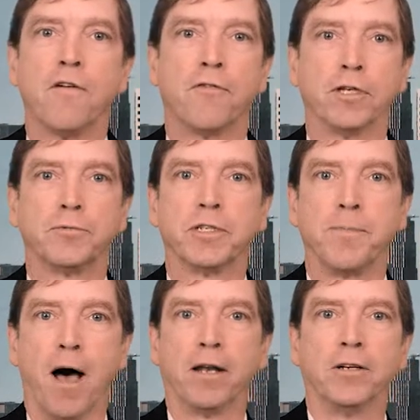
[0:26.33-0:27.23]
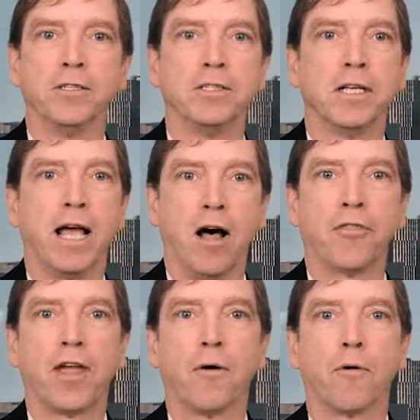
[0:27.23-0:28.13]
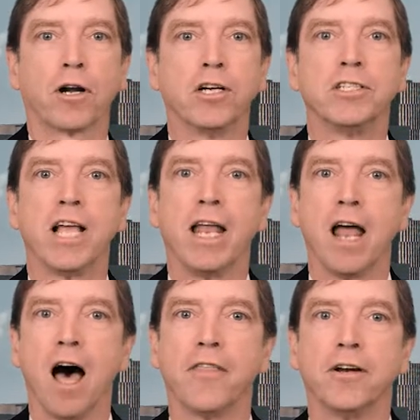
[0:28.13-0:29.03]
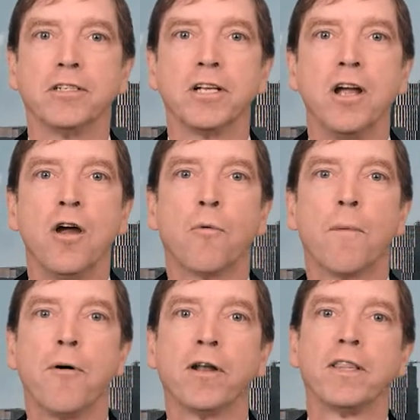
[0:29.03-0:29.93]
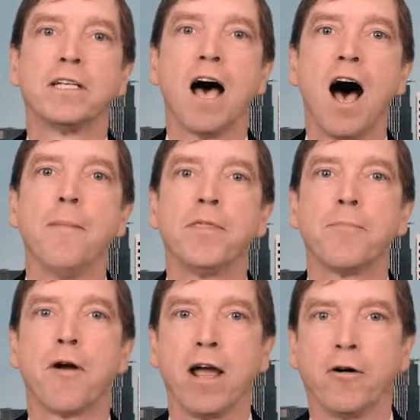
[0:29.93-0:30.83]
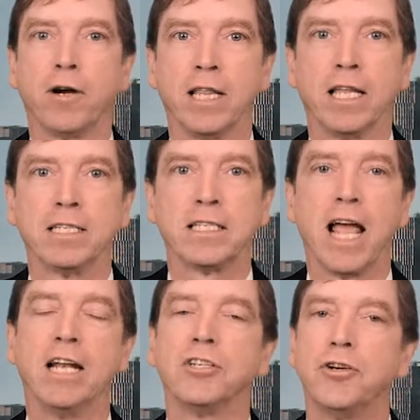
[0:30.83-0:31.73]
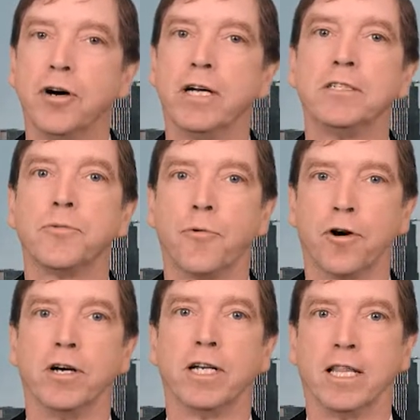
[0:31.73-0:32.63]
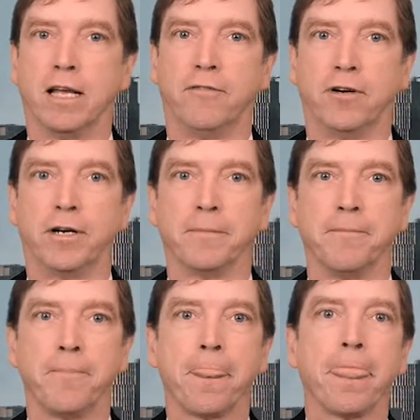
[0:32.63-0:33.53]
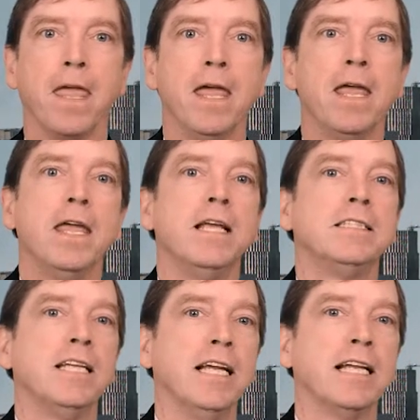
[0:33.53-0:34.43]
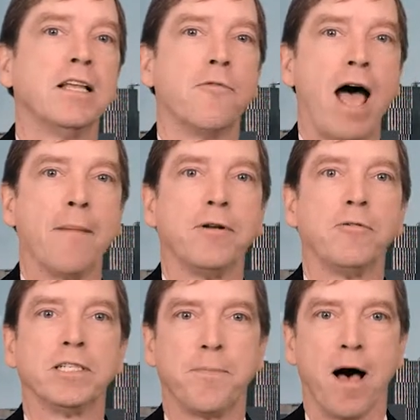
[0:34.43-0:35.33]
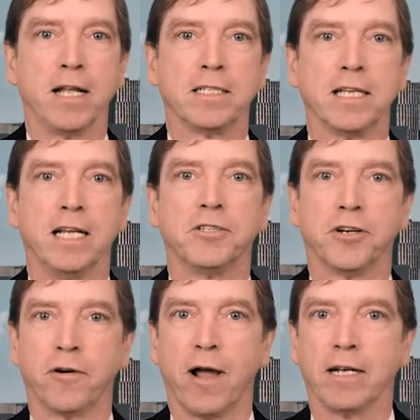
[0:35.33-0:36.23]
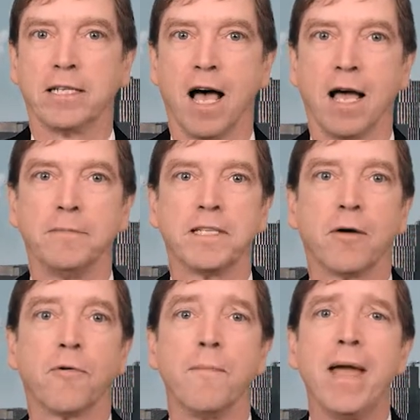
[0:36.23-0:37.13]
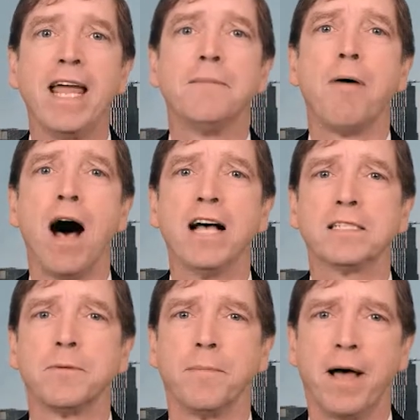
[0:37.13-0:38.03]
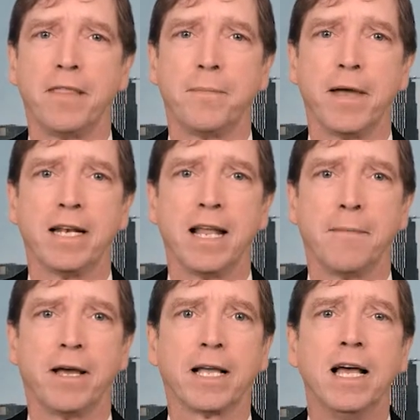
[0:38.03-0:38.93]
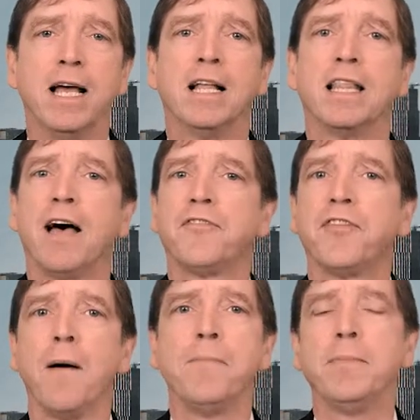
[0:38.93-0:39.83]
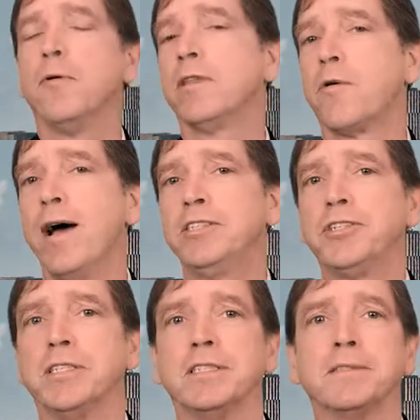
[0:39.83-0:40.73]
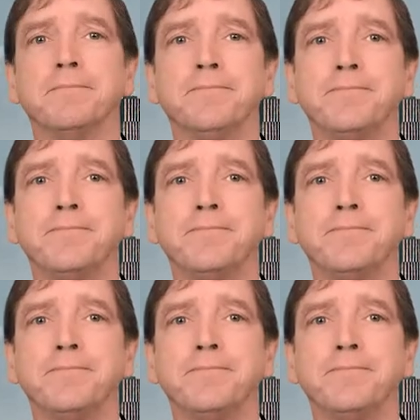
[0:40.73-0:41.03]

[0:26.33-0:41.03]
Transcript: First responders, healthcare workers, and others were put at the top of the priority list and goods were delivered. Seeing the rapid response and turnaround times that were made possible by the pandemic left some people with questions.